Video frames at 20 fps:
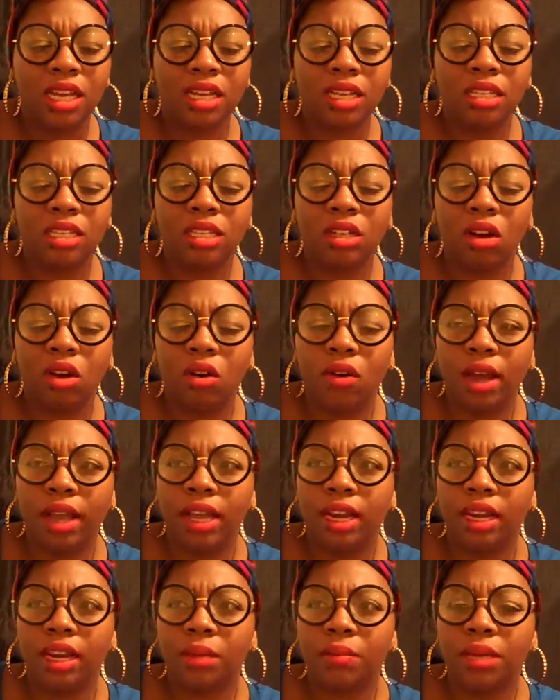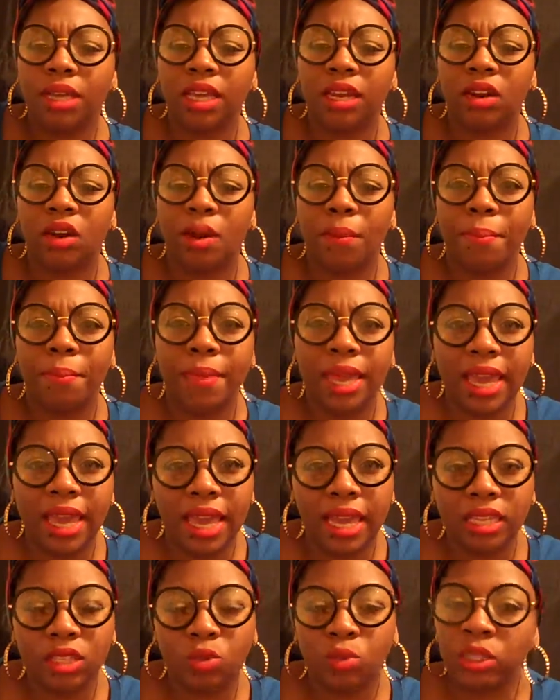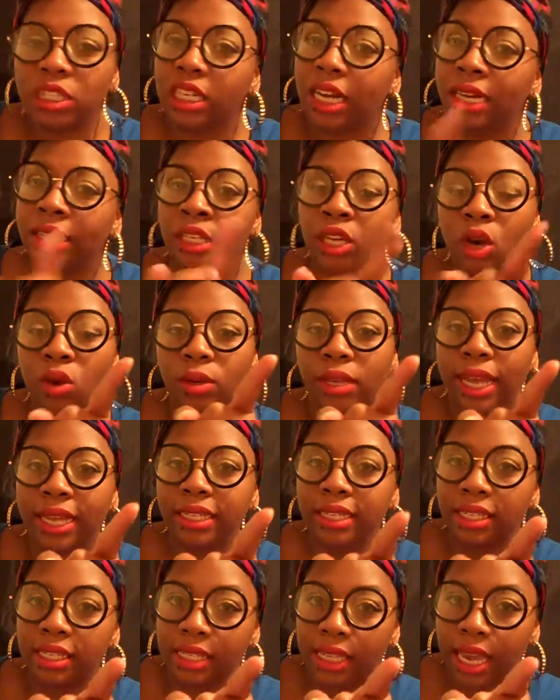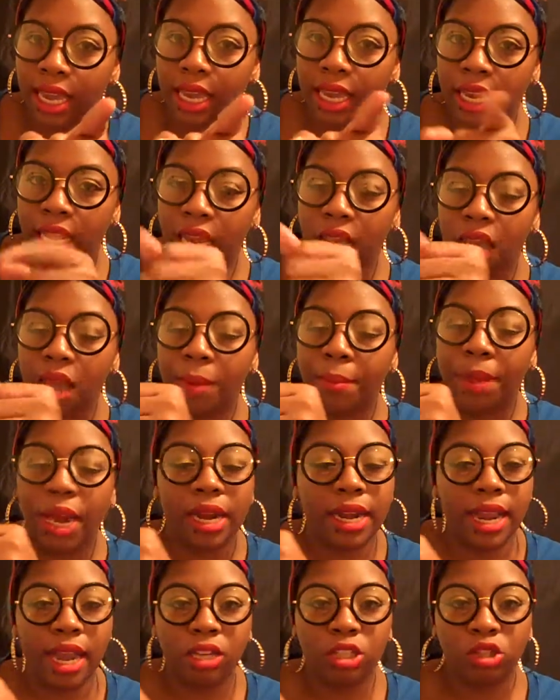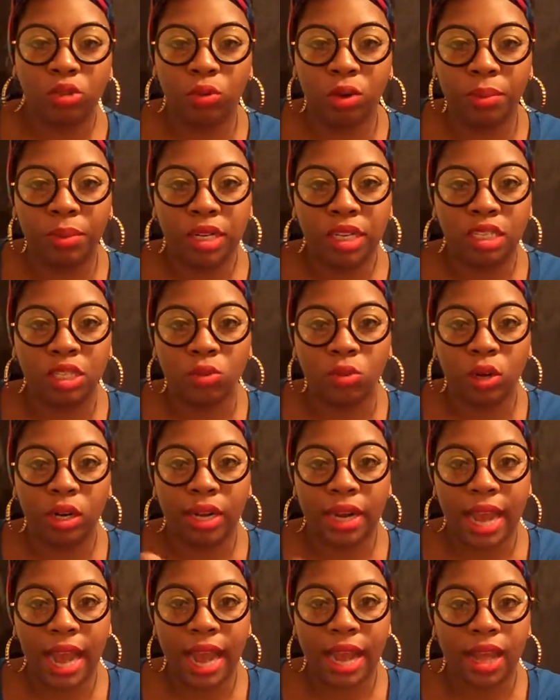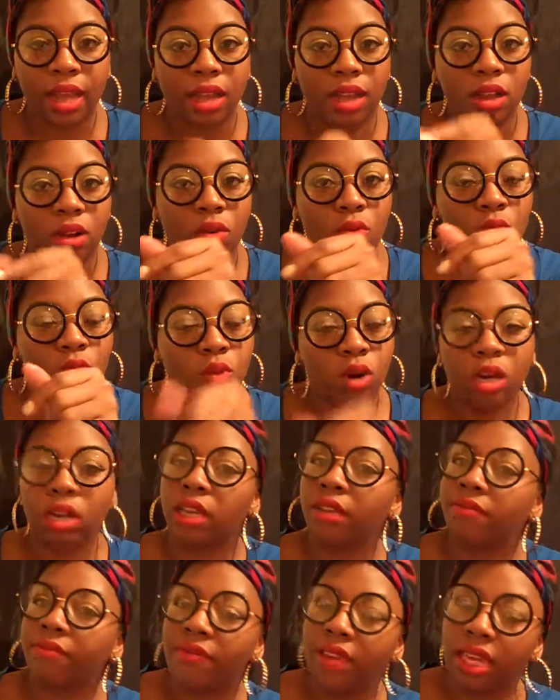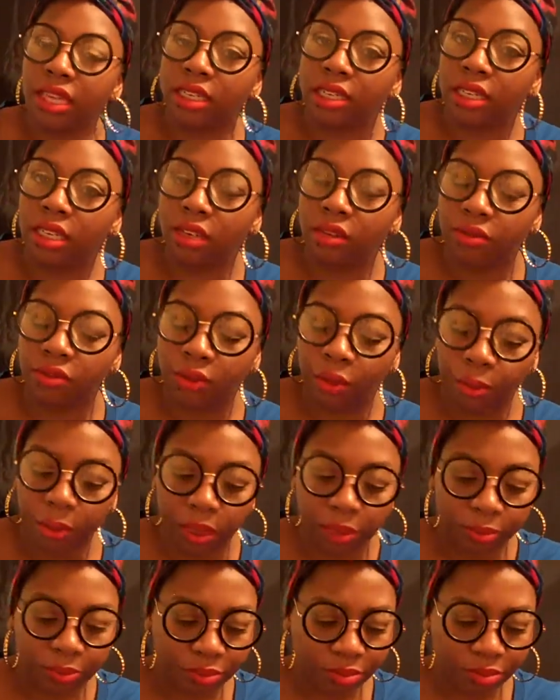So I ended up getting on meds, which I don't like to take. My natural remedies were not working fast enough for me.